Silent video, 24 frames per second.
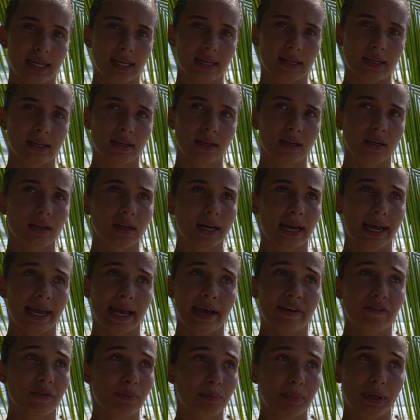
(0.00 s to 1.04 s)
and I
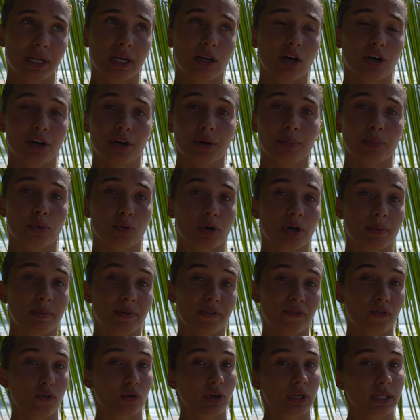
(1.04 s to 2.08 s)
haven't been on a board
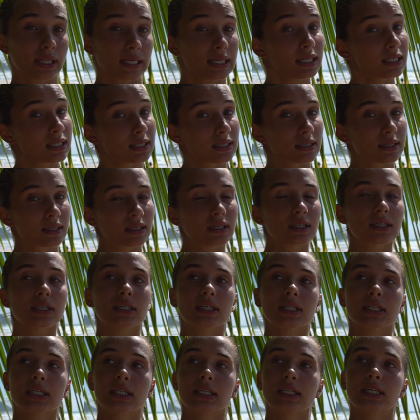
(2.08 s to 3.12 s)
before this.
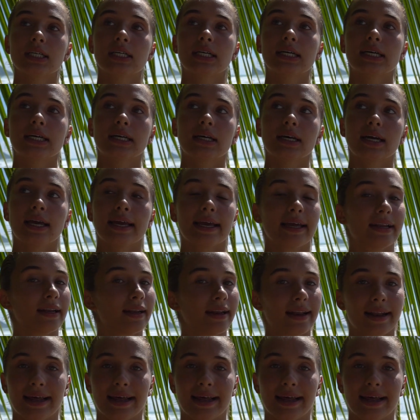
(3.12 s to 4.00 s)
And